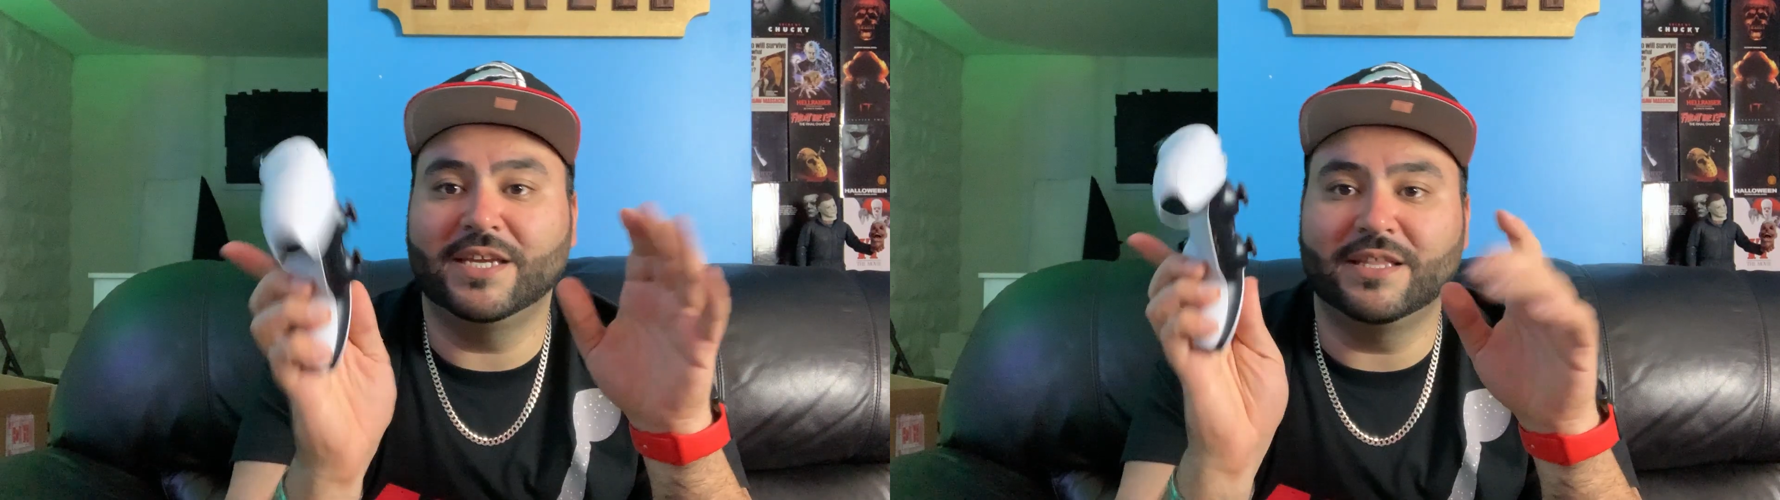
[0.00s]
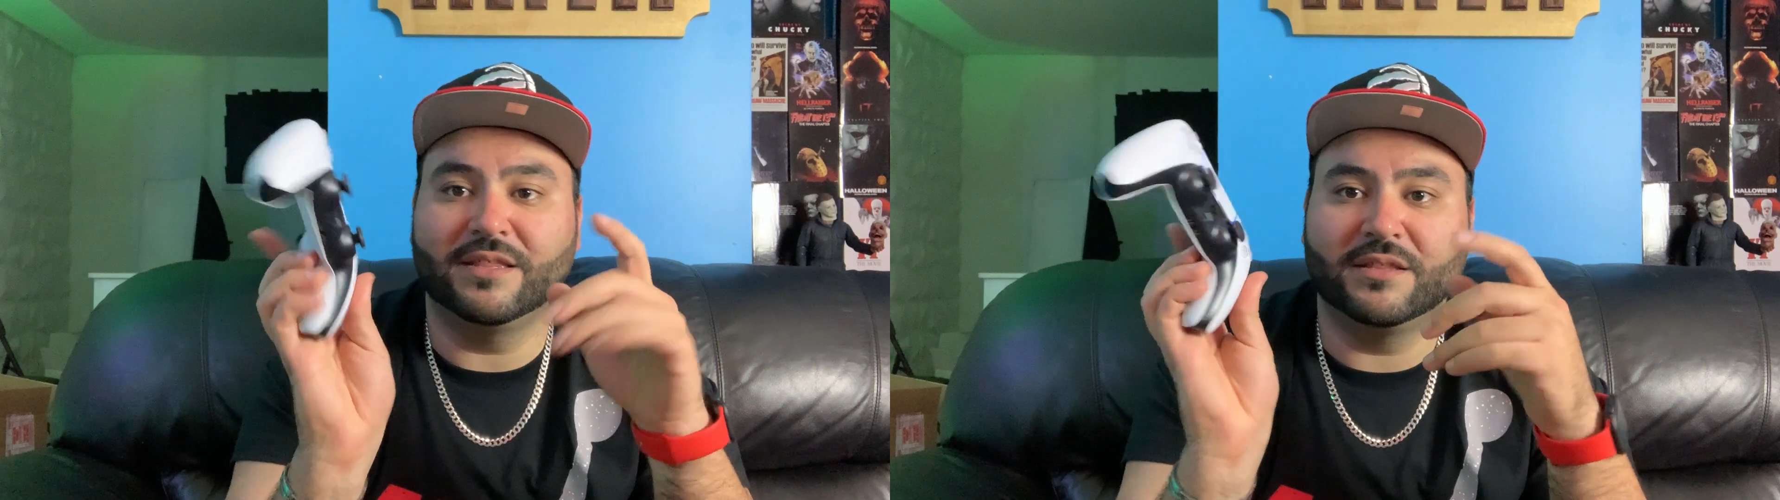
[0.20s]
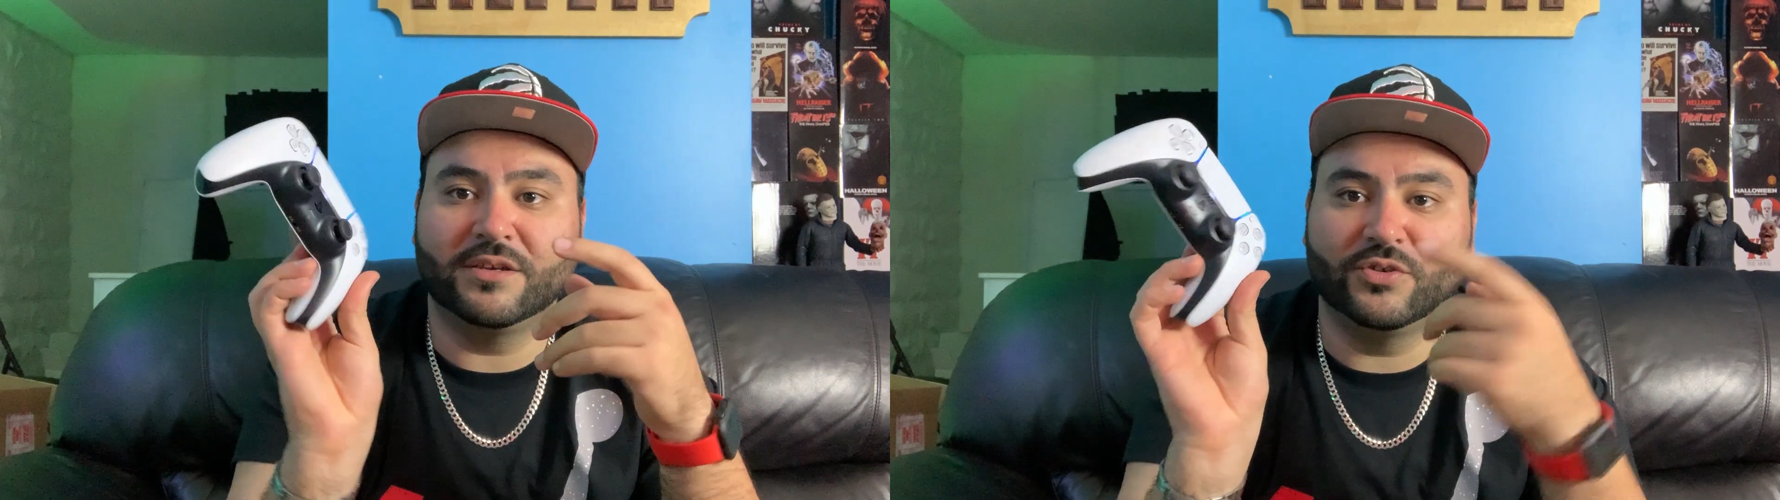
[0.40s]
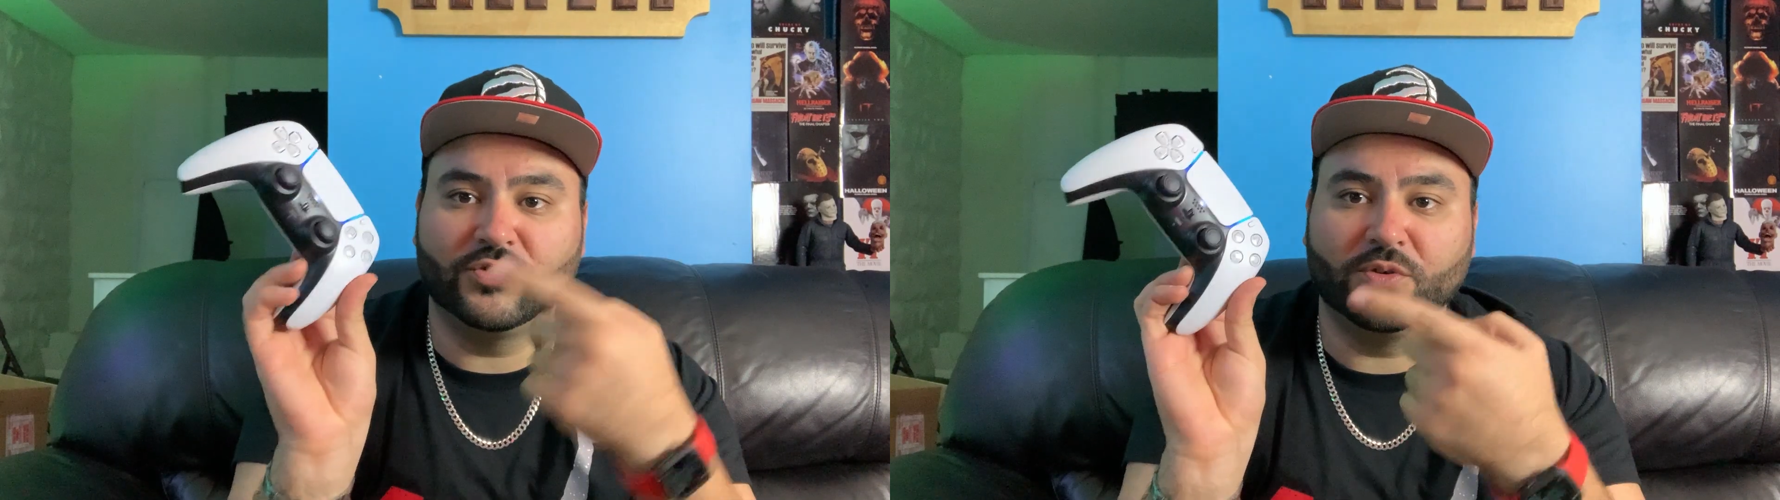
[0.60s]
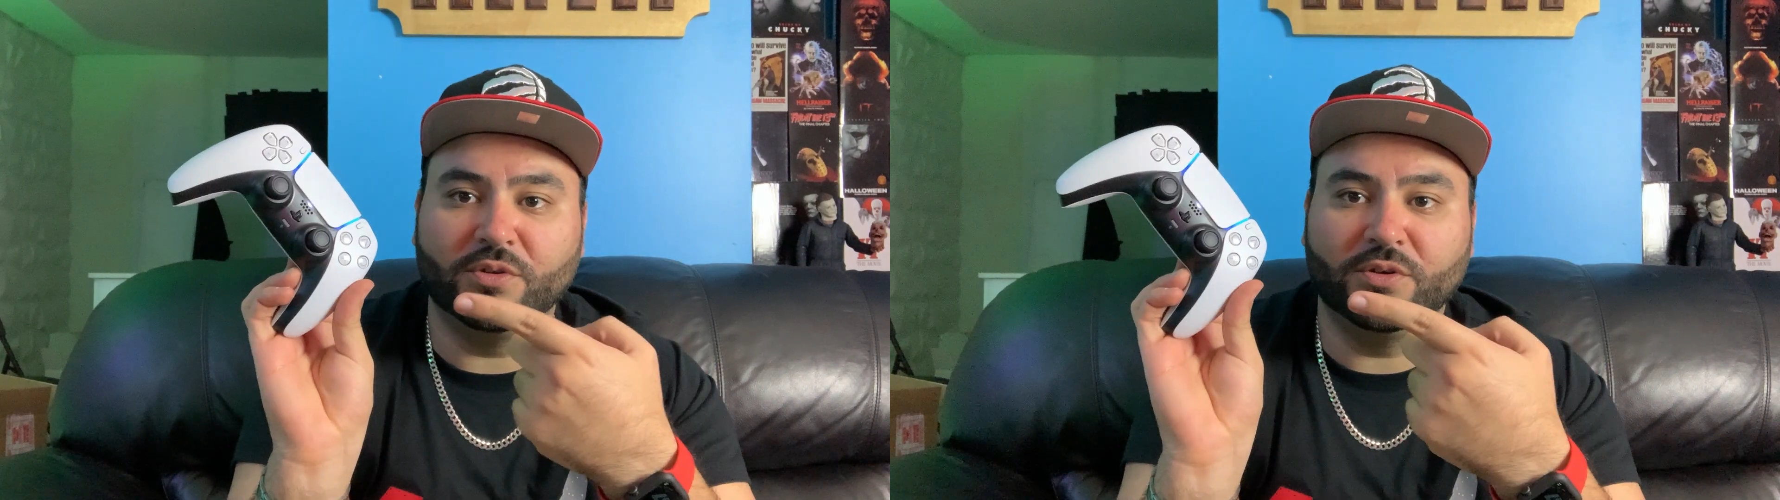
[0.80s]
the
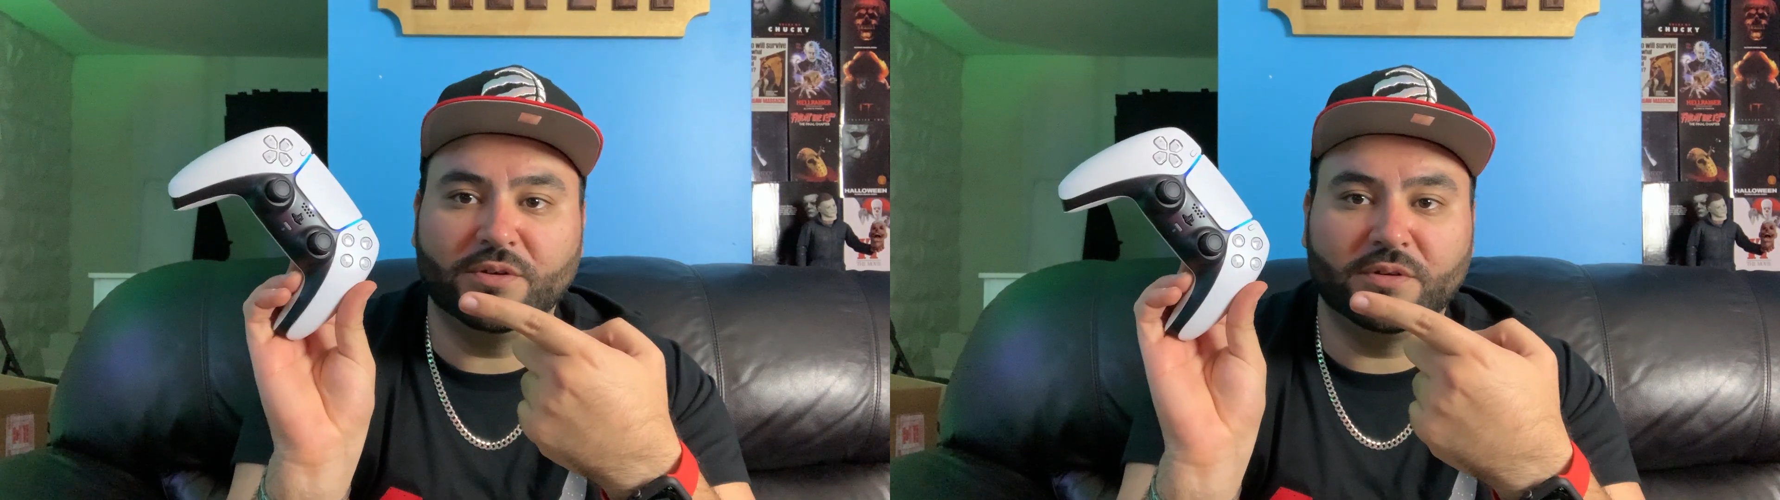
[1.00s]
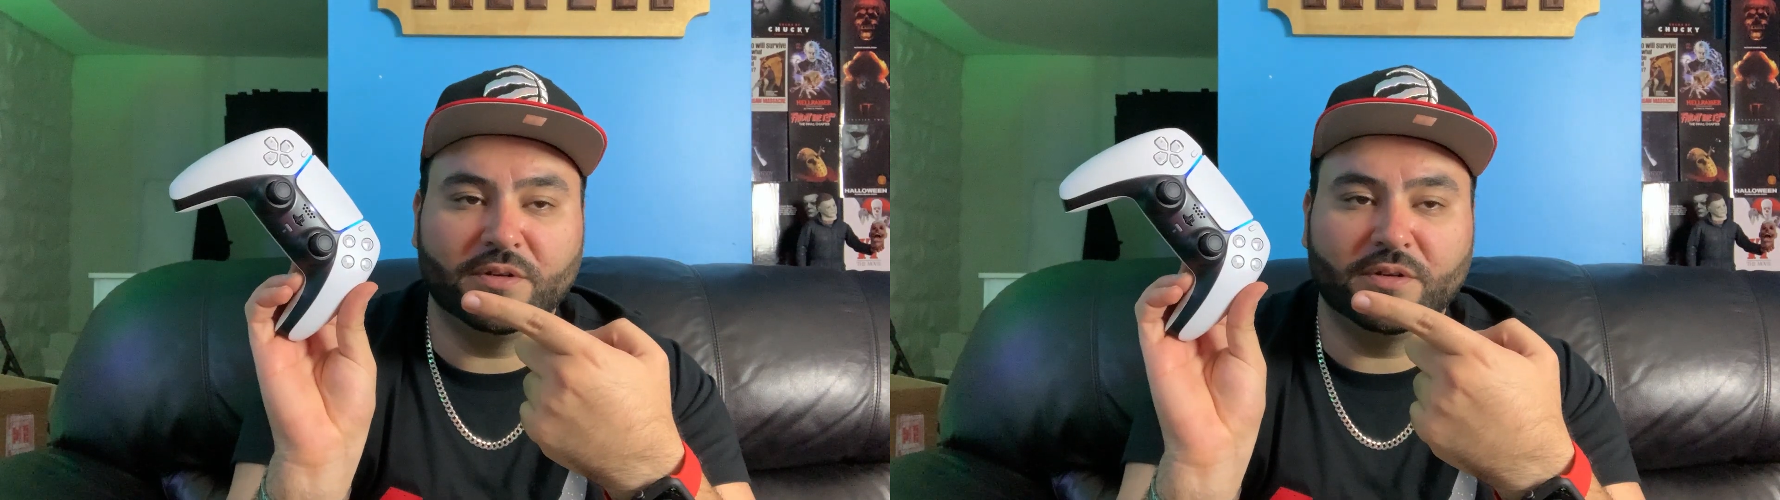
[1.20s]
controller,